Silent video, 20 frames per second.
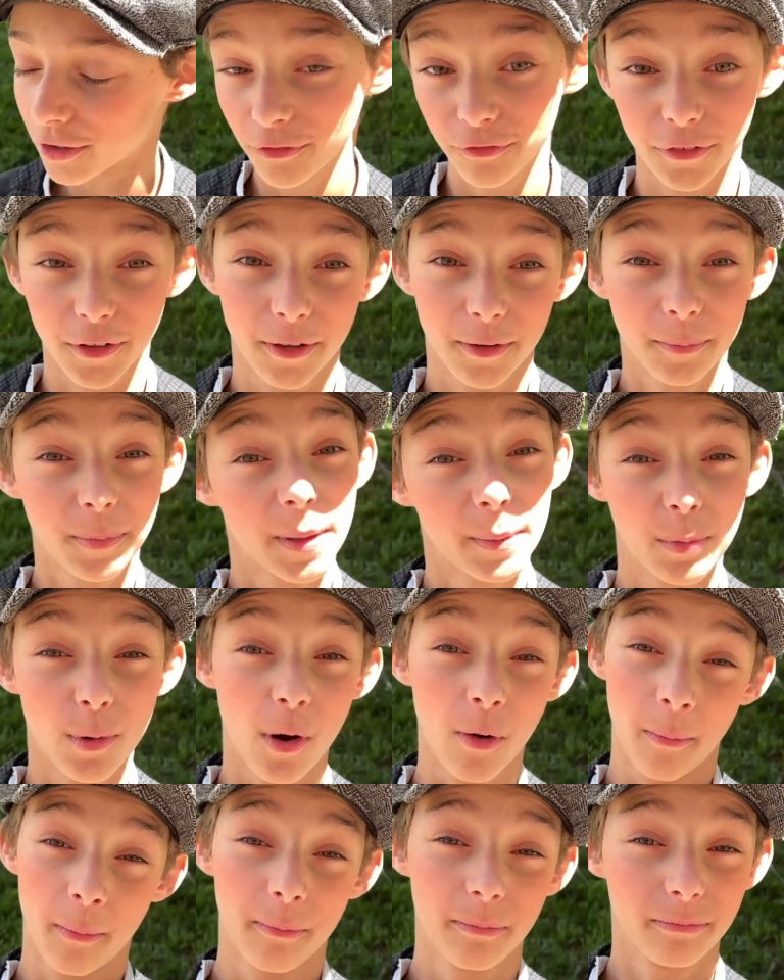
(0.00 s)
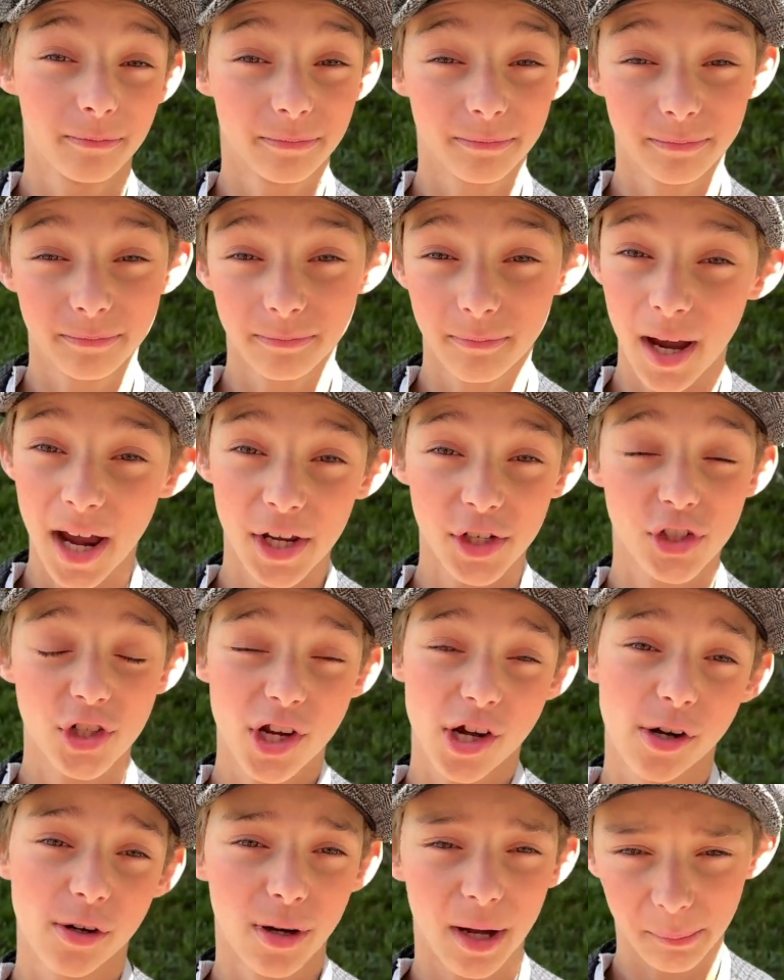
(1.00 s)
For people on my
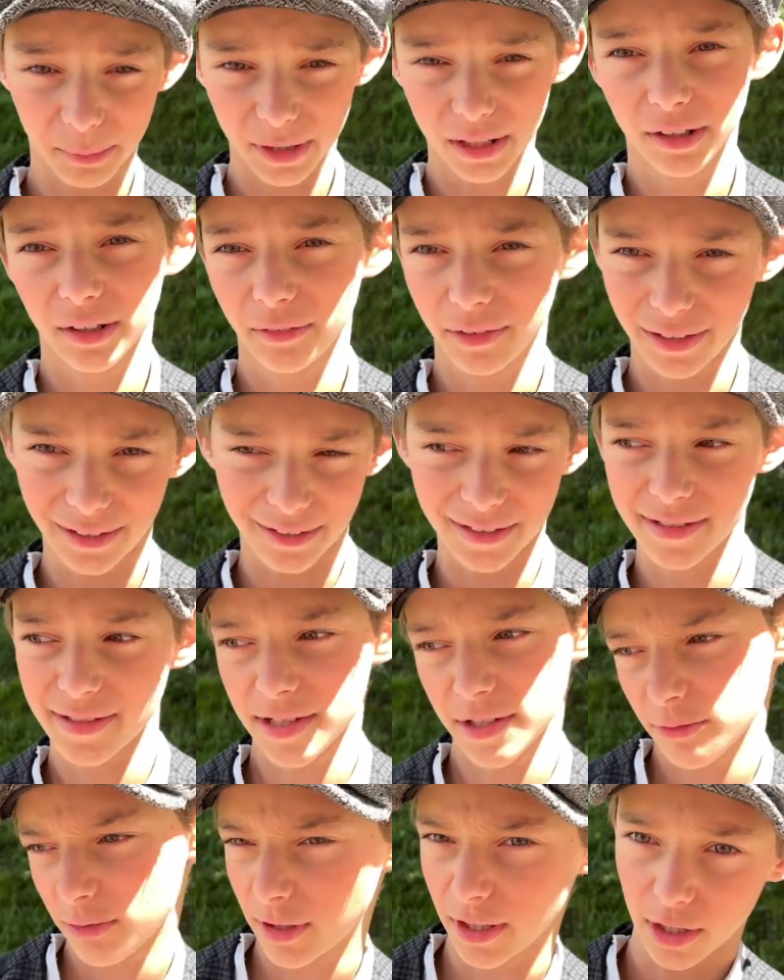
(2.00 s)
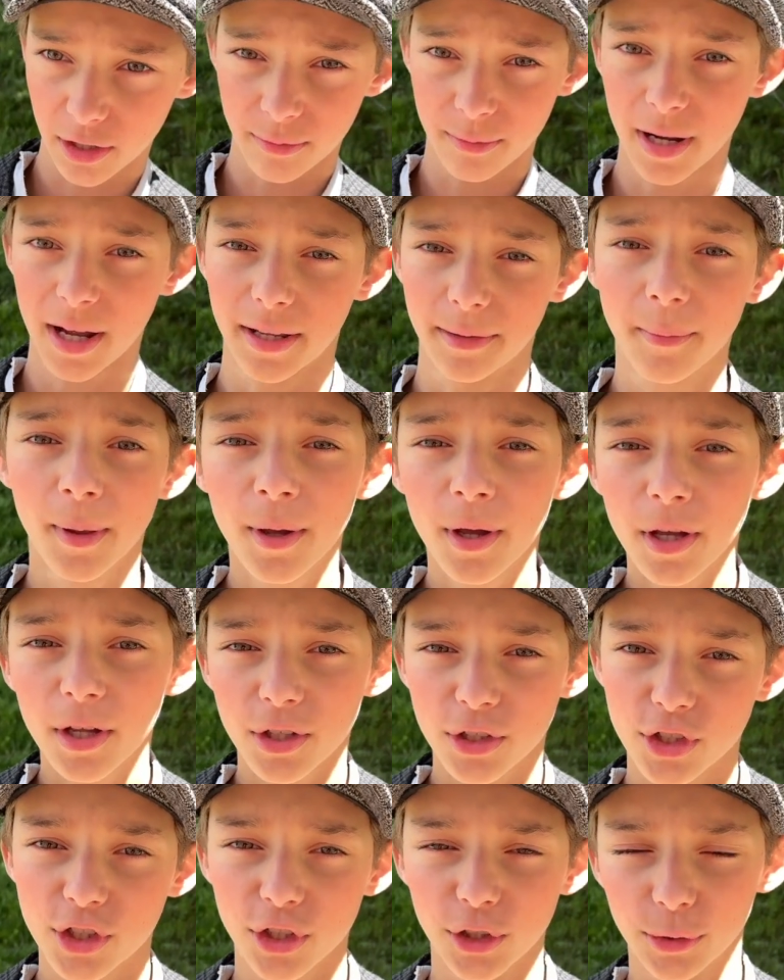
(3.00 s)
show, I'm gonna release this video of mine
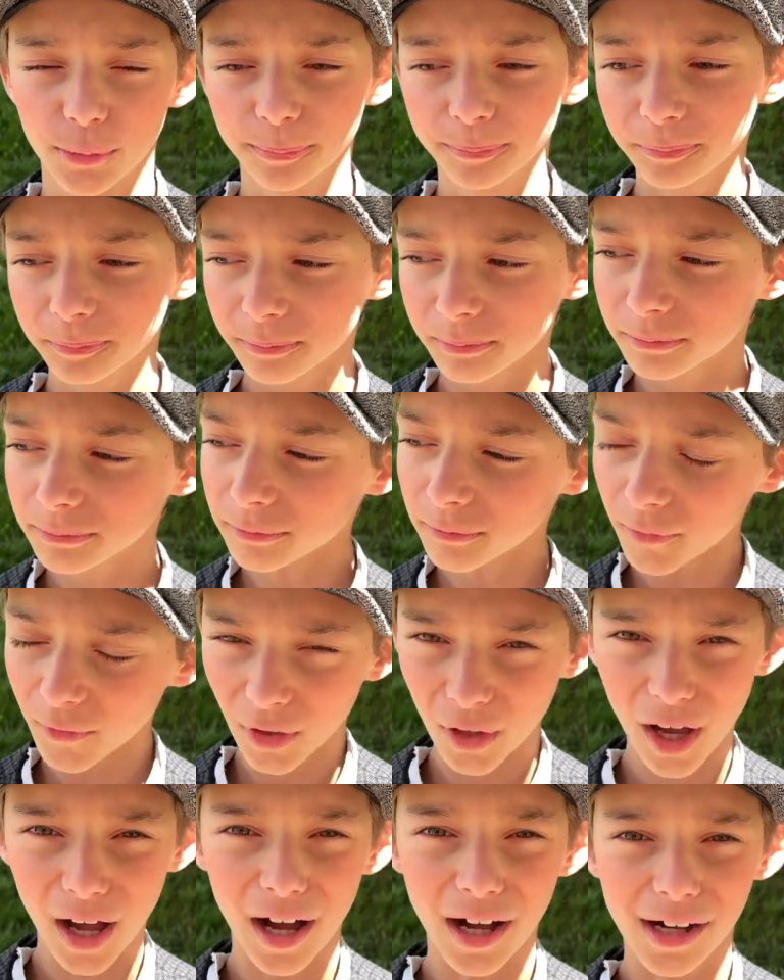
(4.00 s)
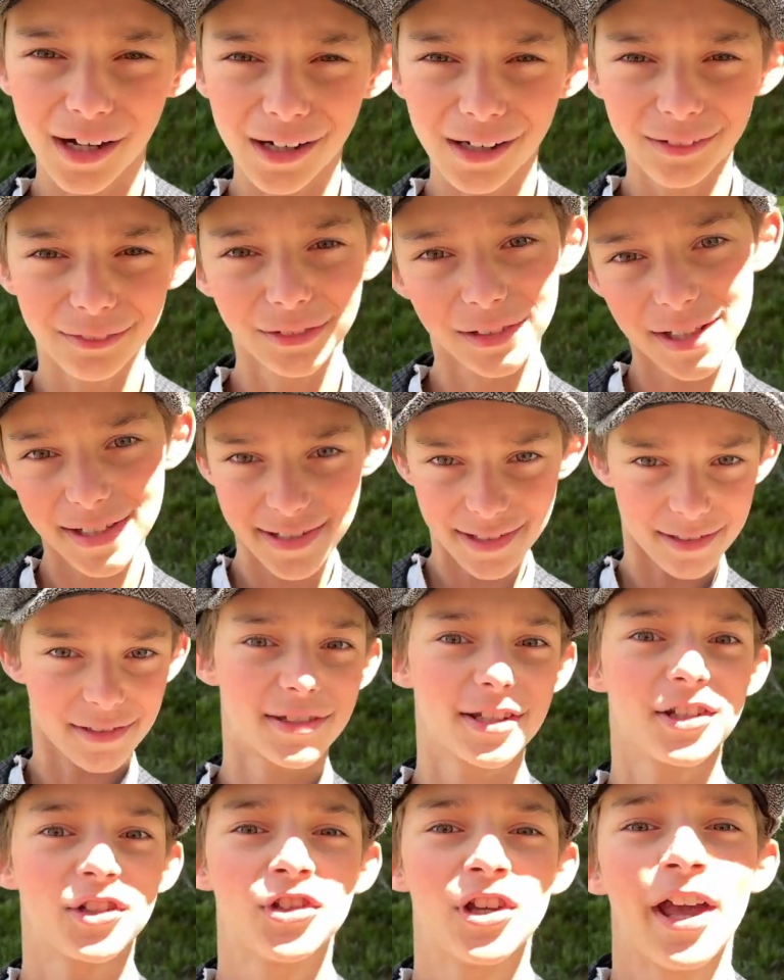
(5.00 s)
too. Uh, listen
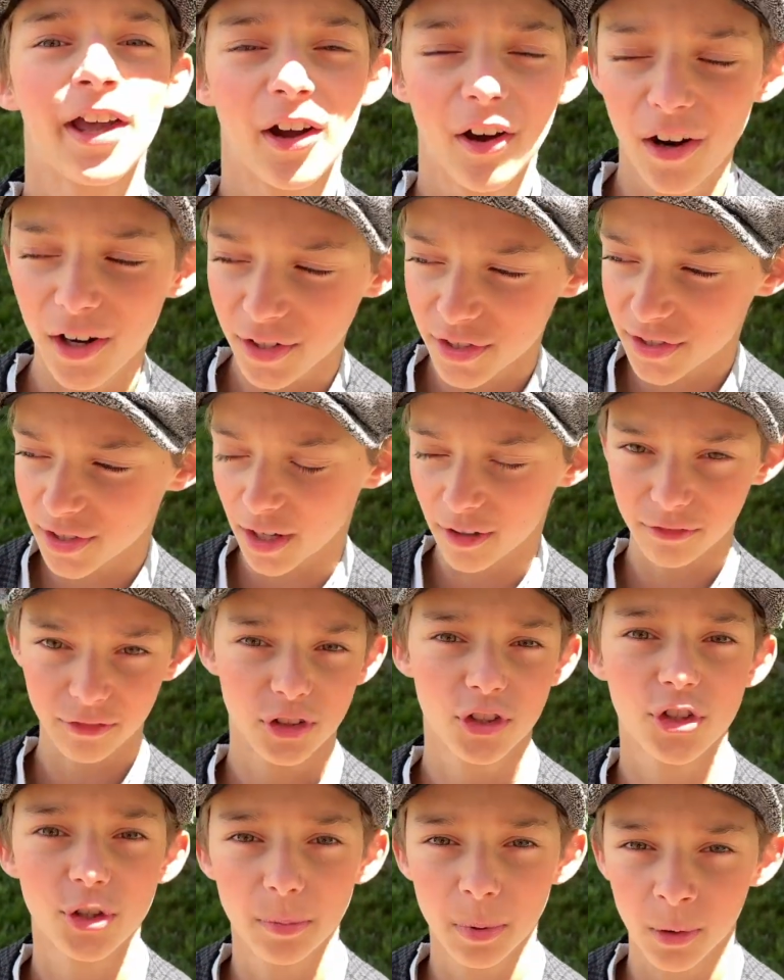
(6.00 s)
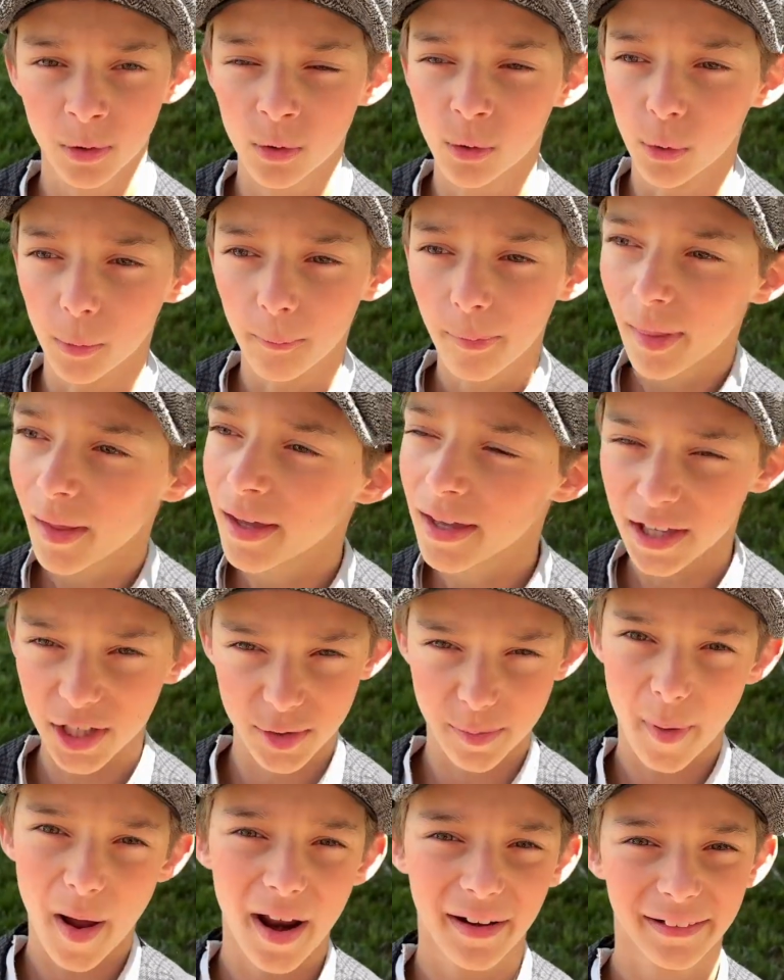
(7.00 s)
to JR stuff. It's super cool.
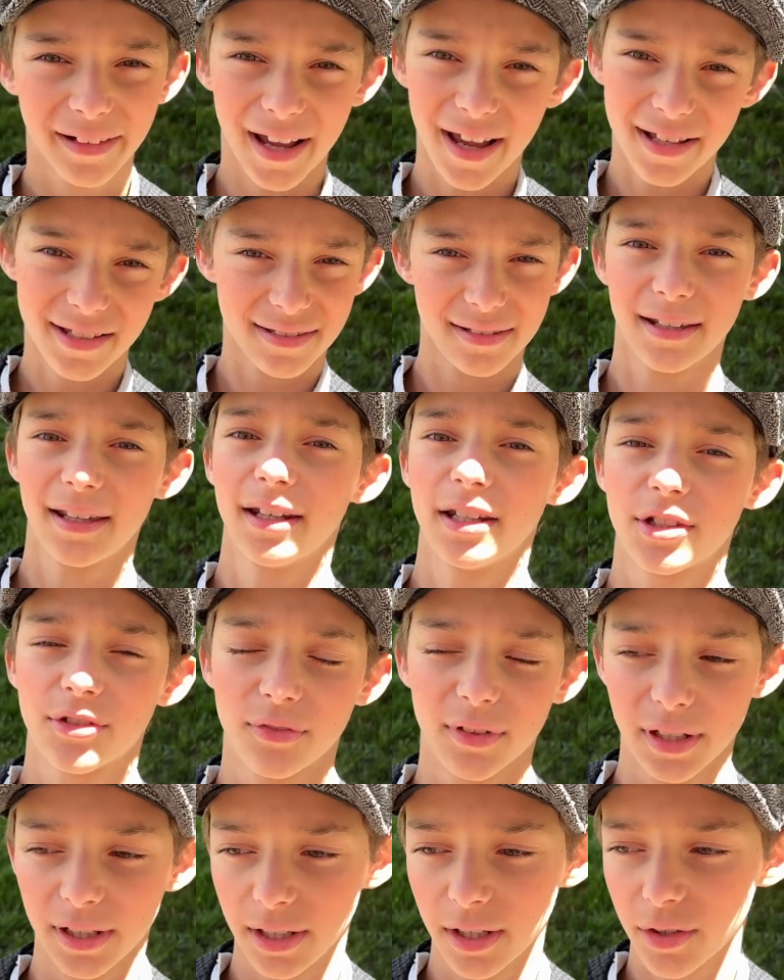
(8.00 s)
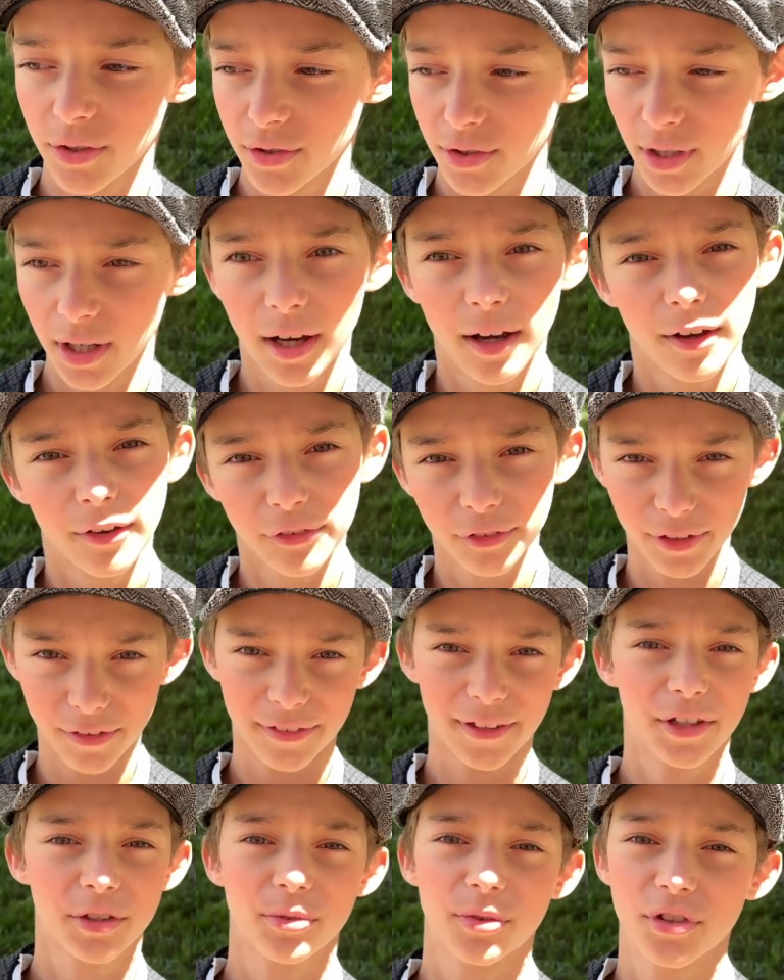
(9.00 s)
His podcast and his videos. Uh, three
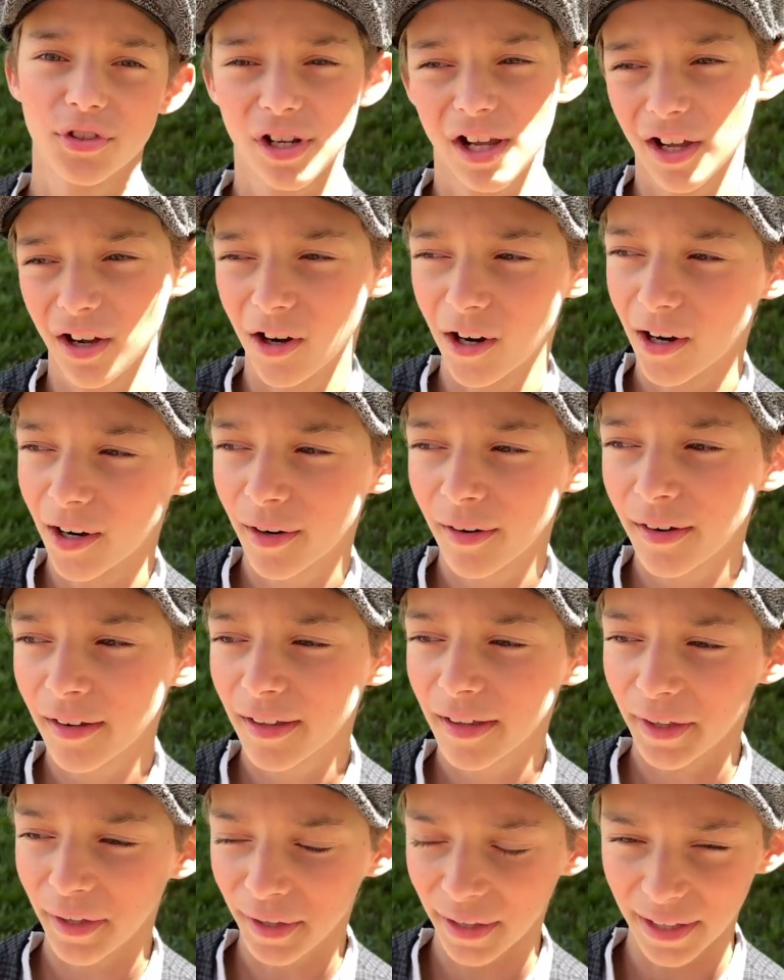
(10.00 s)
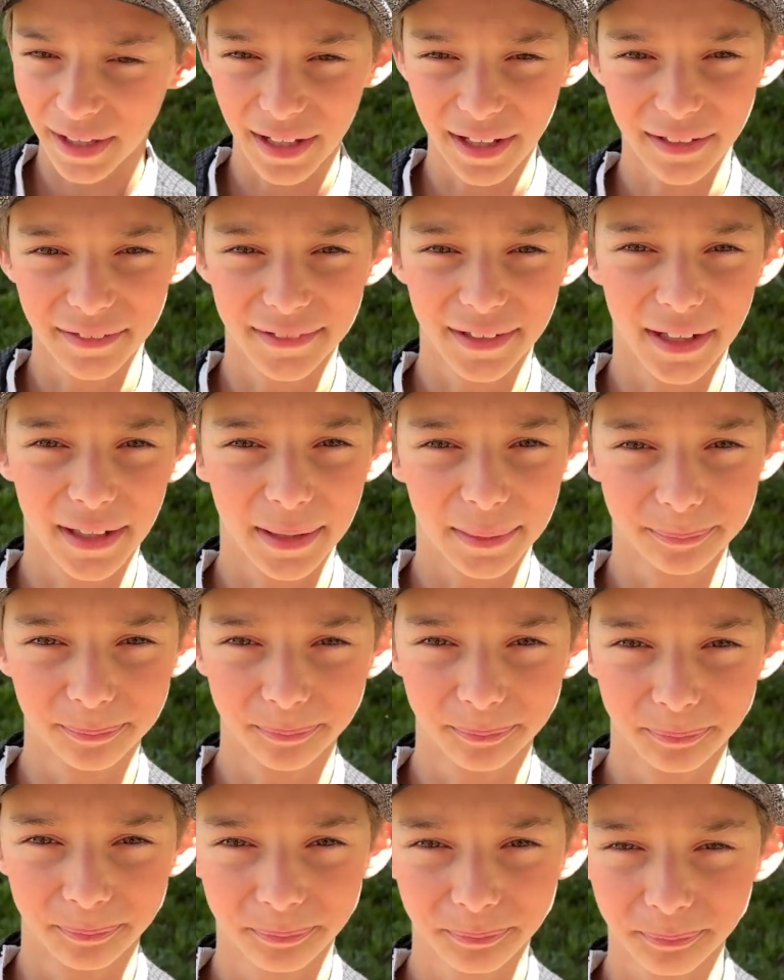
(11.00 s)
things with JR, and
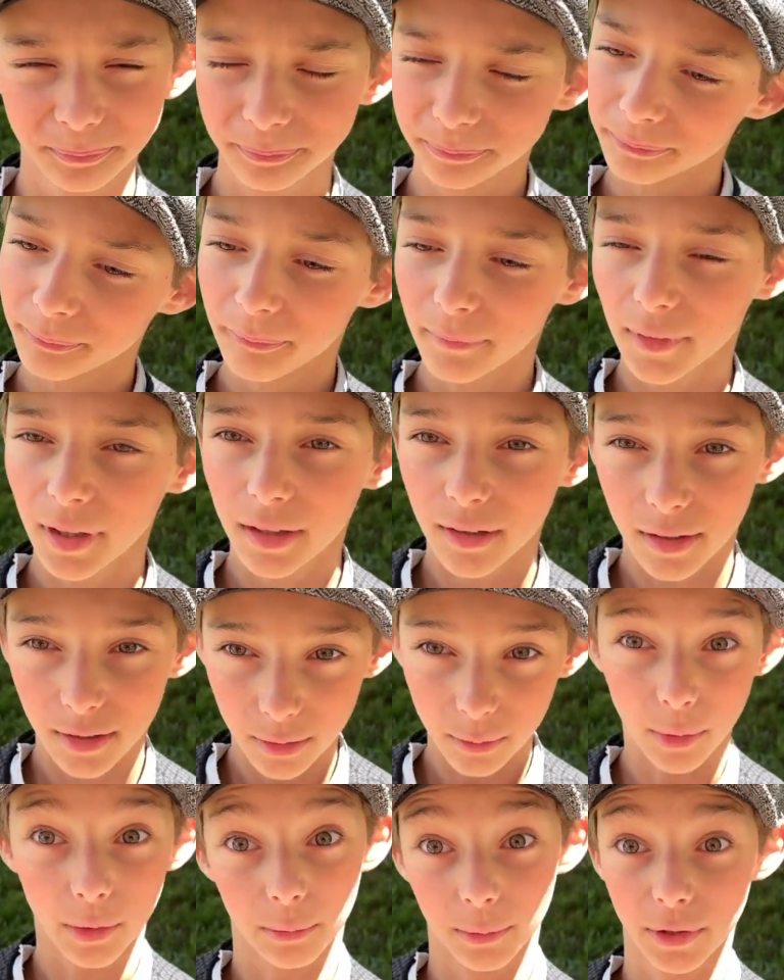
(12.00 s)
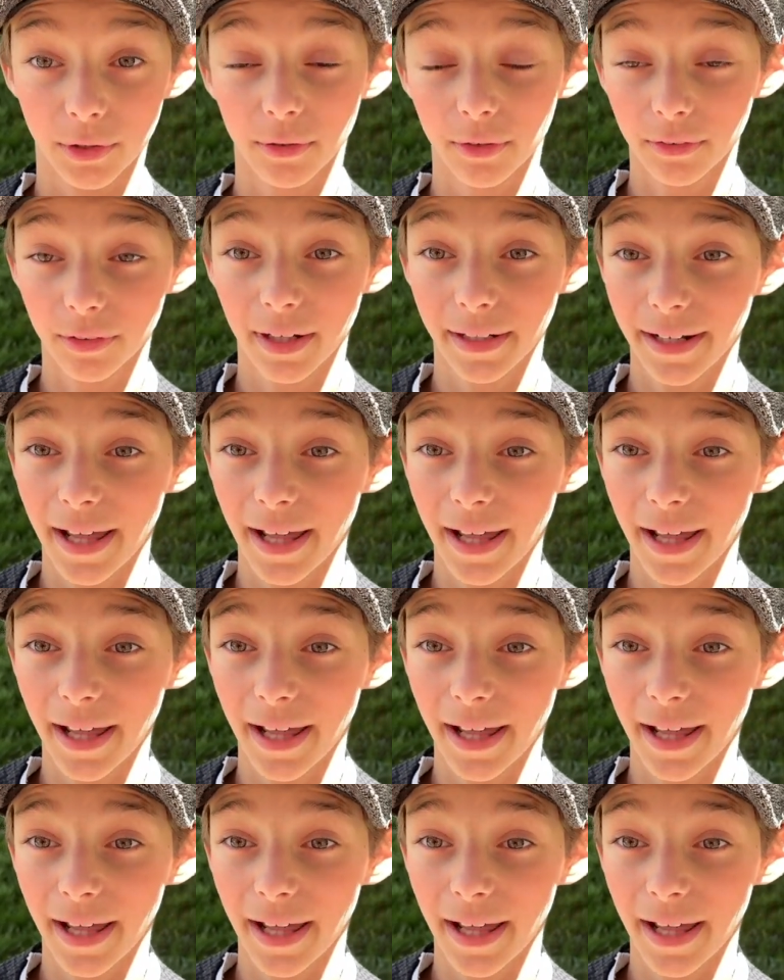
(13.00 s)
um, what we're doing right